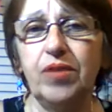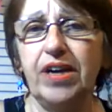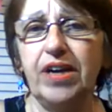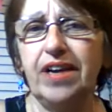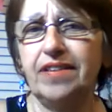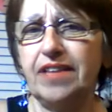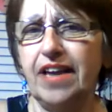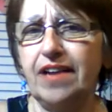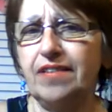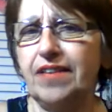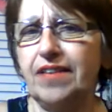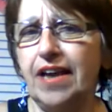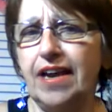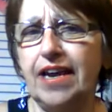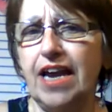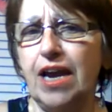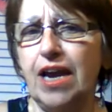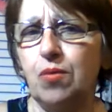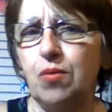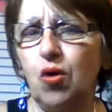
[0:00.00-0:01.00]
they
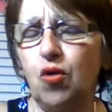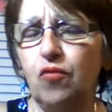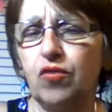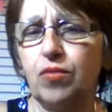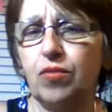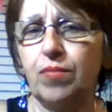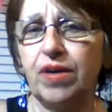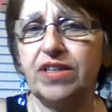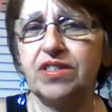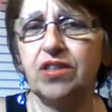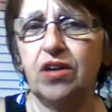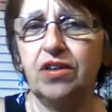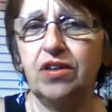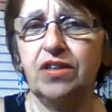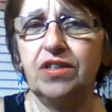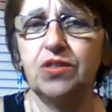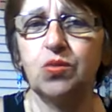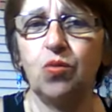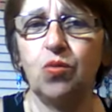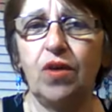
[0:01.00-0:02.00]
came over. My son and
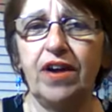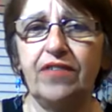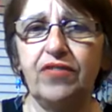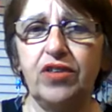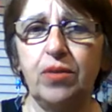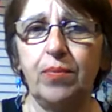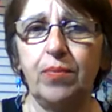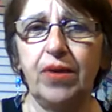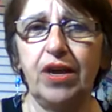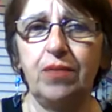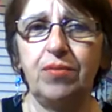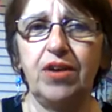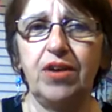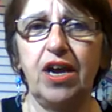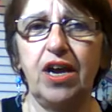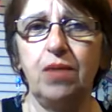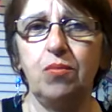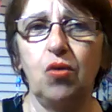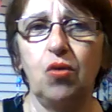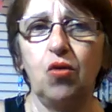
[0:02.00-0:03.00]
his wife and the baby
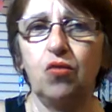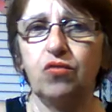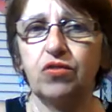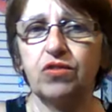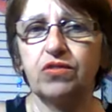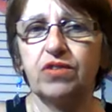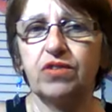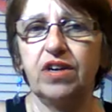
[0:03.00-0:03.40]
came over,